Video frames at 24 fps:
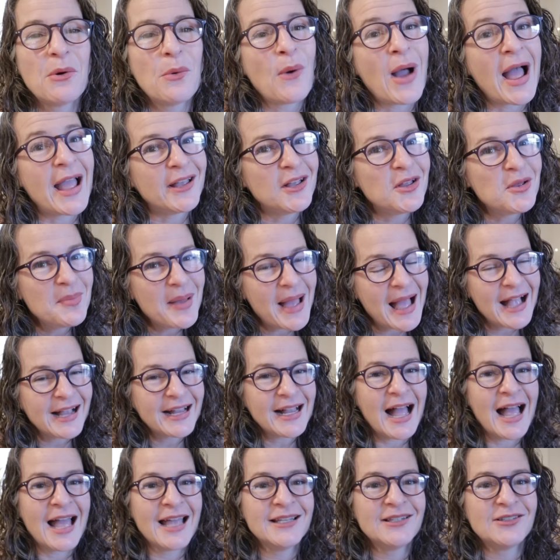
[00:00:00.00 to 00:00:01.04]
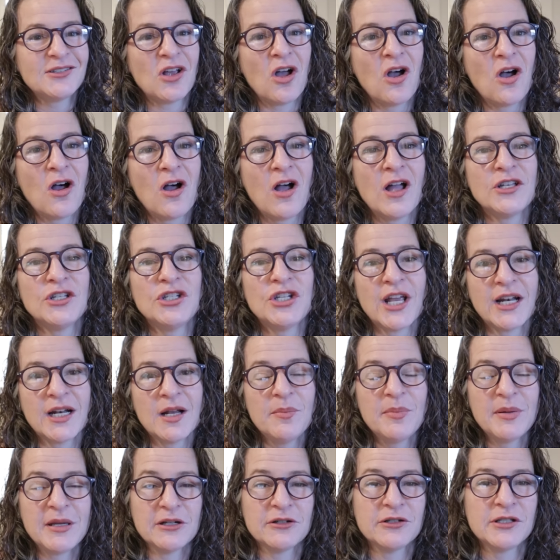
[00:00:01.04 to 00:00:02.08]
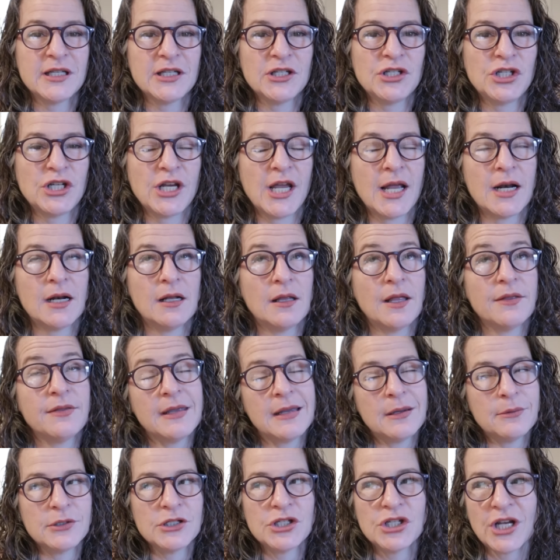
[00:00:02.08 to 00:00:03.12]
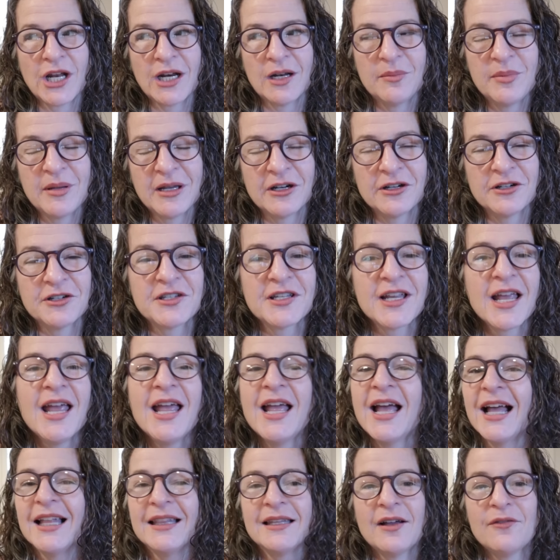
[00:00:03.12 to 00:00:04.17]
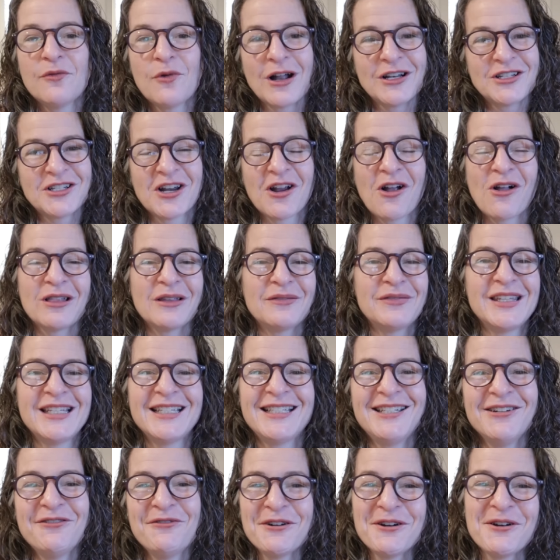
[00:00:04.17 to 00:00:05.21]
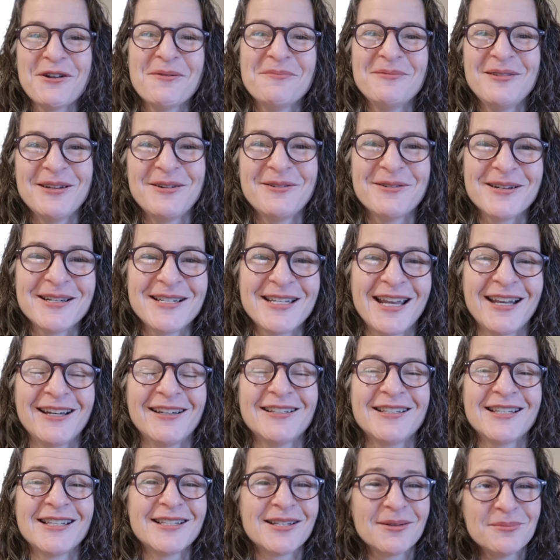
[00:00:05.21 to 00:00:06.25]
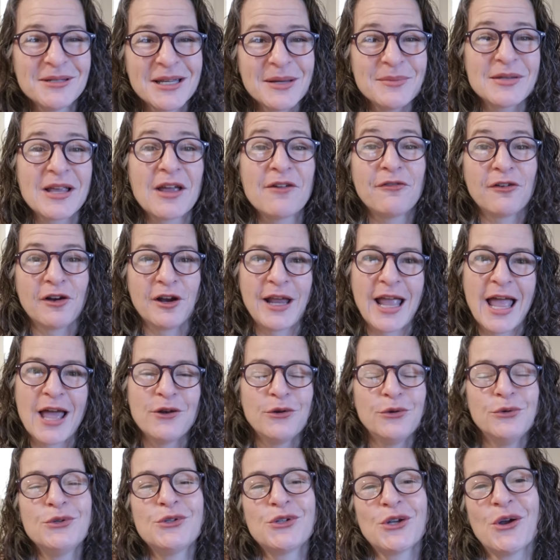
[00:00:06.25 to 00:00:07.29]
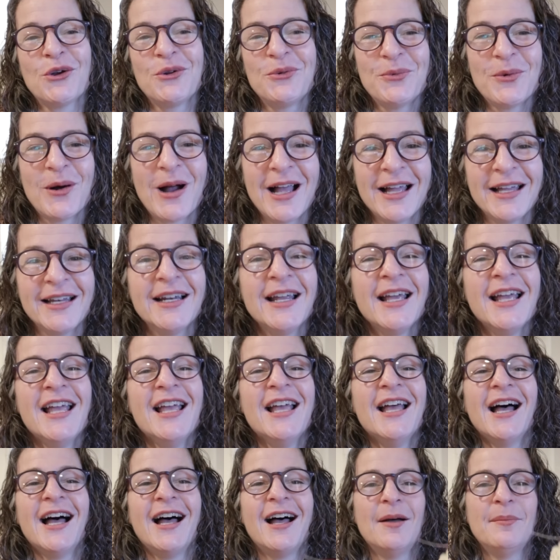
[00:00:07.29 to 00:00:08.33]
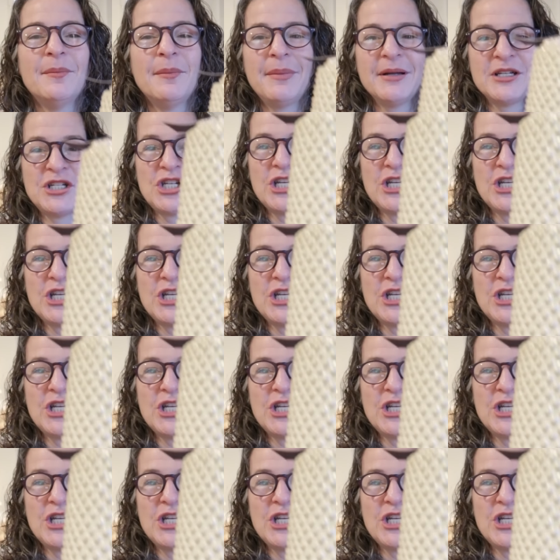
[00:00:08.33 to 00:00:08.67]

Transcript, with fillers: a while back, I saw on Jenna Pierce's channel, I think it was Jenna Pierce. I love watching all of these different home decor channels, and sometimes I forget who showed what. Um, but